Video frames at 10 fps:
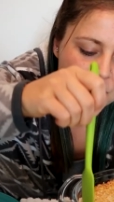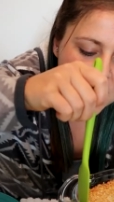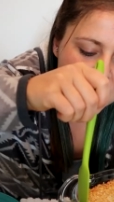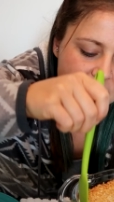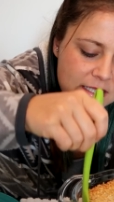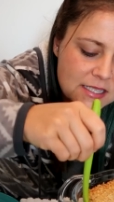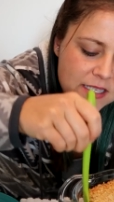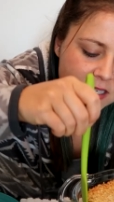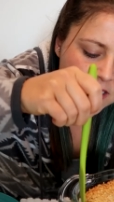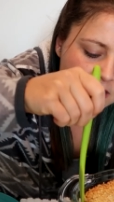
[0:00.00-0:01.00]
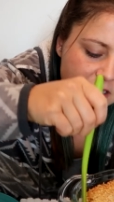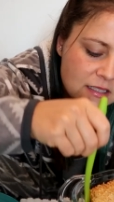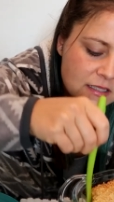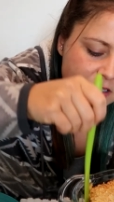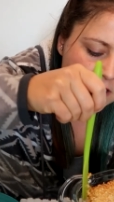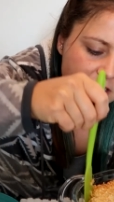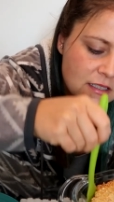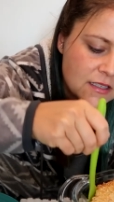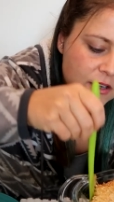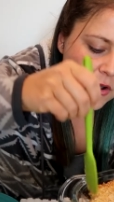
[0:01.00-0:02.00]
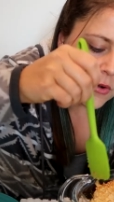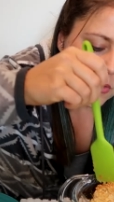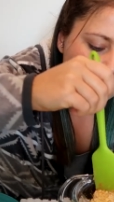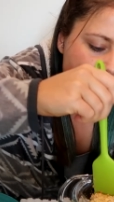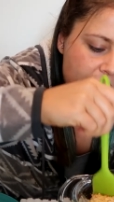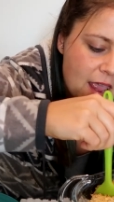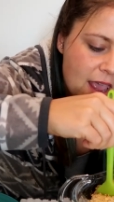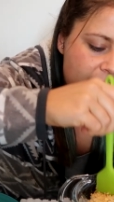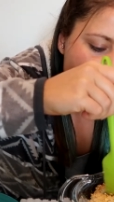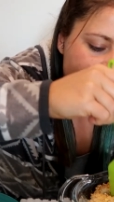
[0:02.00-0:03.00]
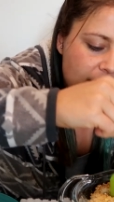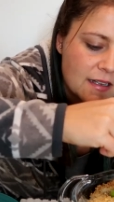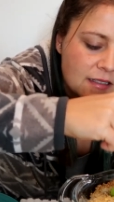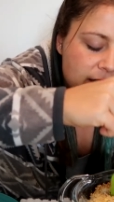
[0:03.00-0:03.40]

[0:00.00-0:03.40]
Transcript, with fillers: piece. Oh yeah.